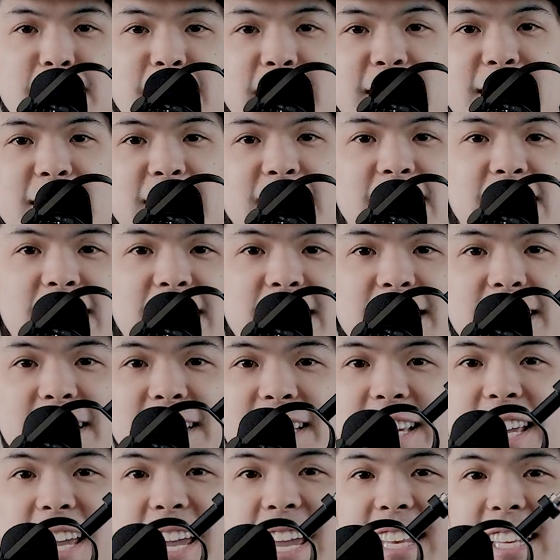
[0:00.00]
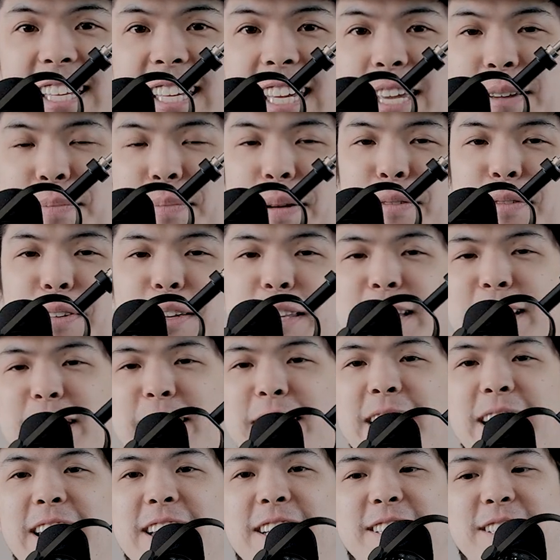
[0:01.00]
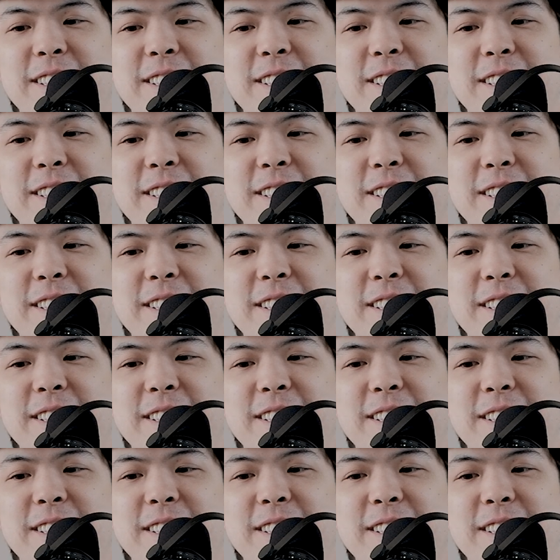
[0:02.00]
it and keep everything together.